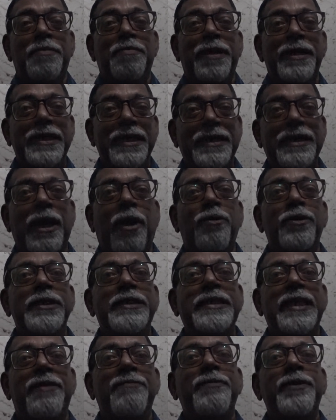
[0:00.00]
But the ground
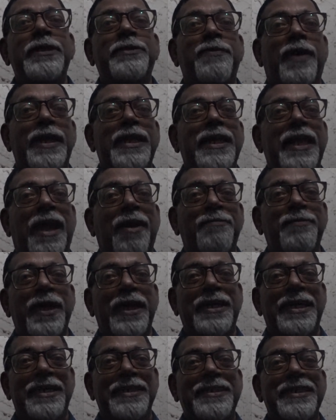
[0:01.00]
itself is 1.5
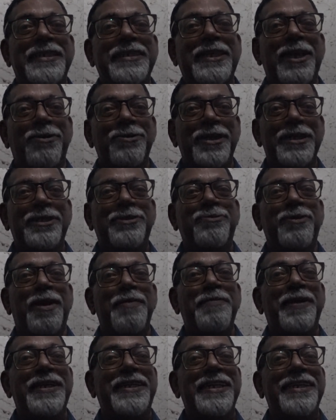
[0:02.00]
acres, 6,000
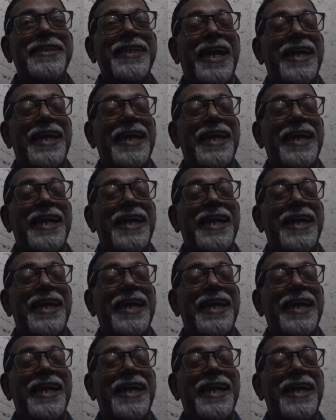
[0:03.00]
square meters.